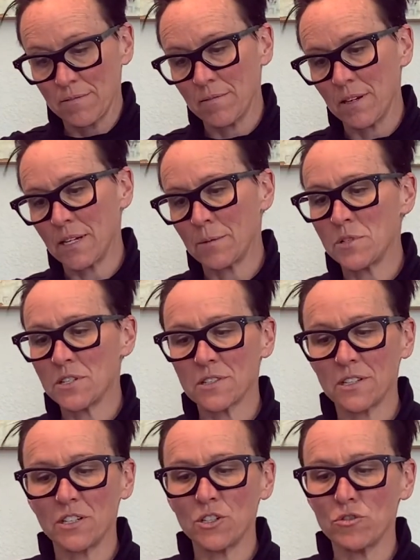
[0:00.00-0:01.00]
And I'm just
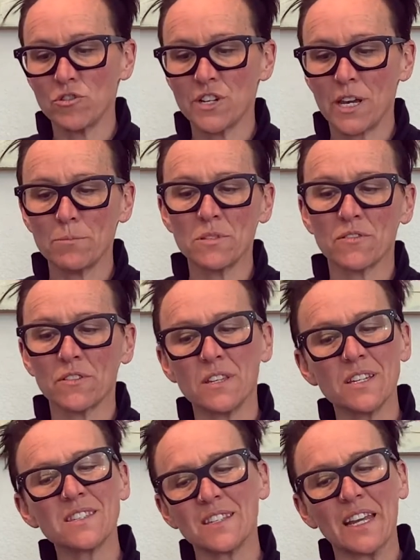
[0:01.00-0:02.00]
going to do shapes for
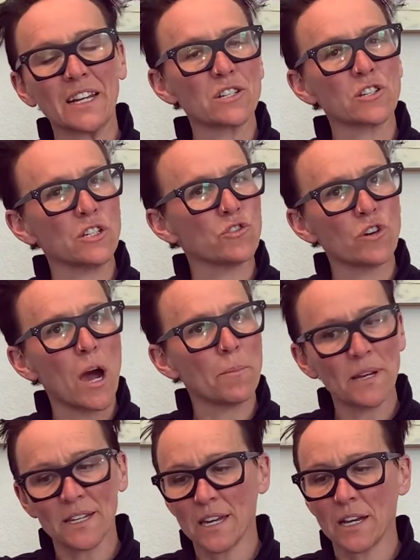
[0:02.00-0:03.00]
this and actually draw
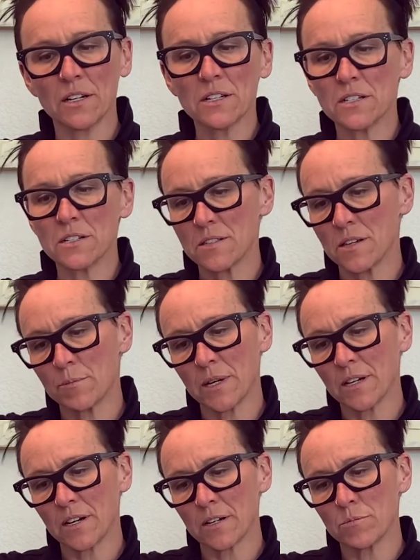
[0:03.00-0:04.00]
my characters on my
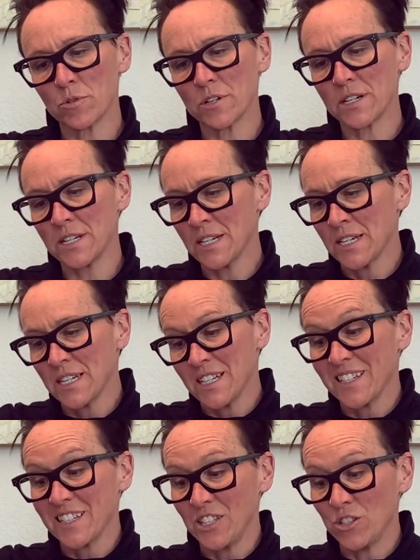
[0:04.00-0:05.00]
cardboard.
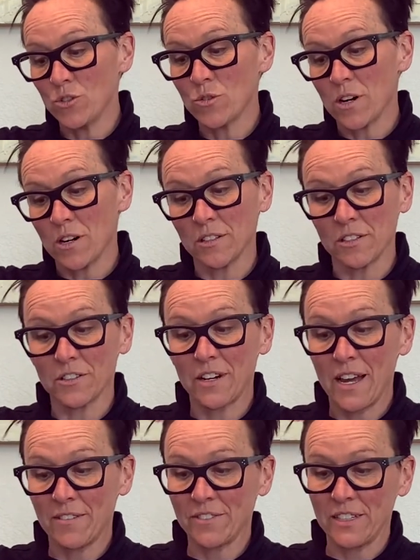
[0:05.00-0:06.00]
You all are
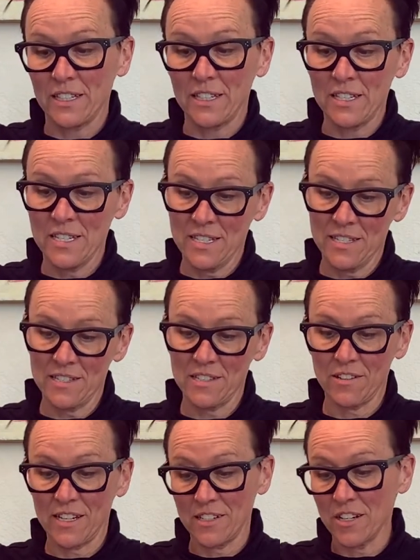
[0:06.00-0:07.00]
crafty, so
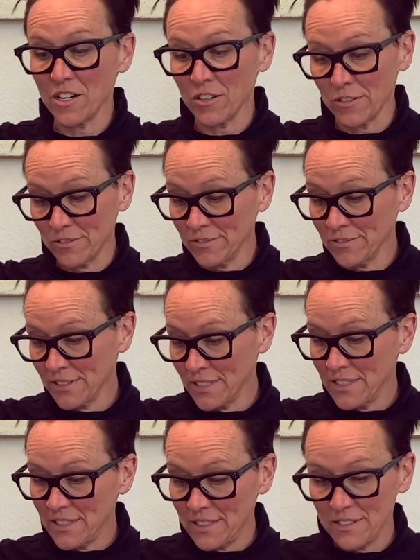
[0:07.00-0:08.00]
I know
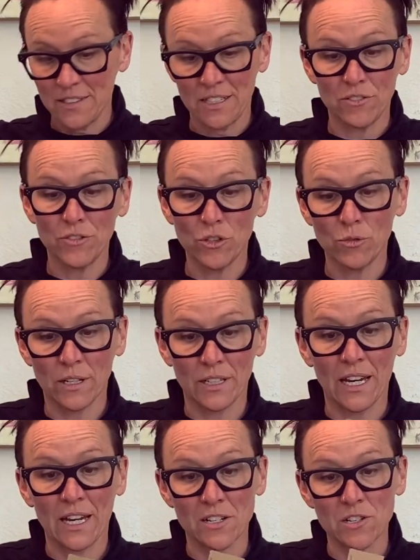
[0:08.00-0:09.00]
that if you want to
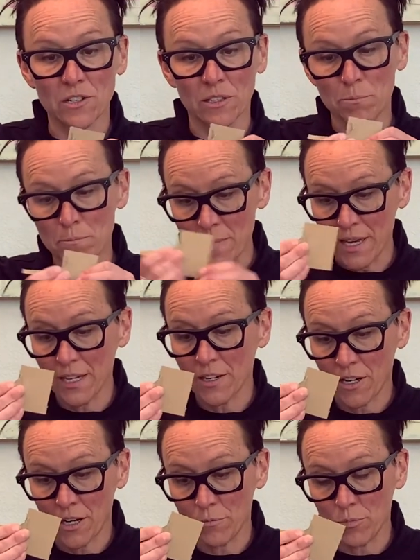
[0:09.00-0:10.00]
actually make
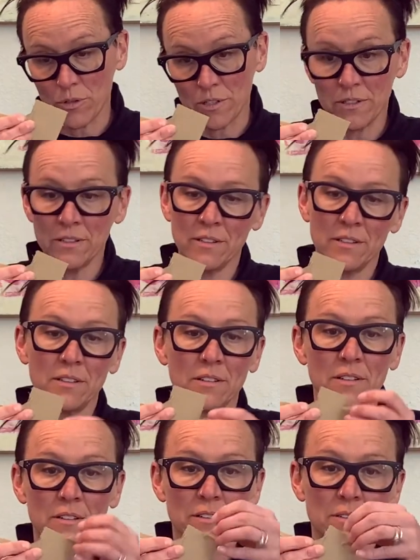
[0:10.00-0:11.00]
cardboard
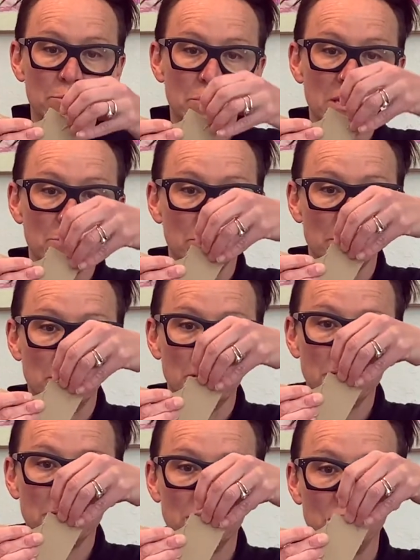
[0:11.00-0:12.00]

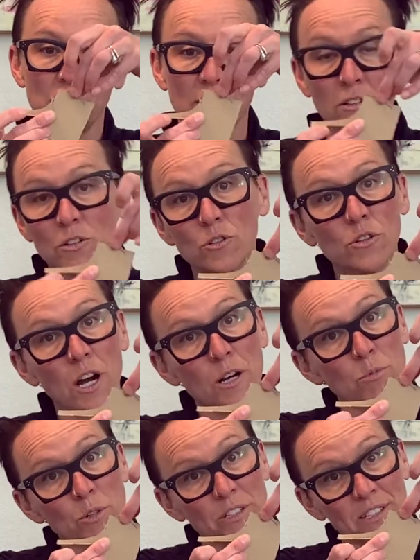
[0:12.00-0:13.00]
people, you can glue
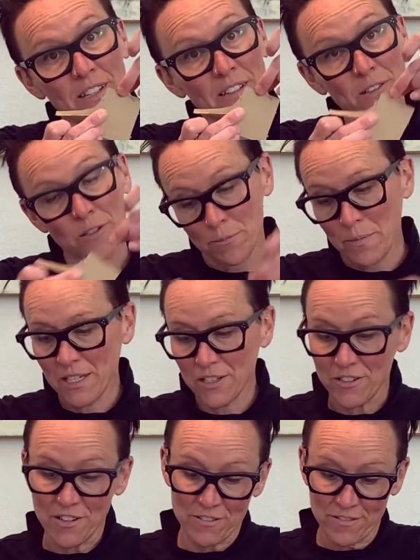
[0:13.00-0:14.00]
cardboard together and make
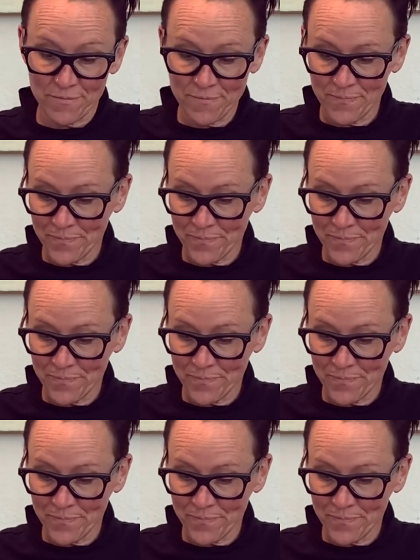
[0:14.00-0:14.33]
your own.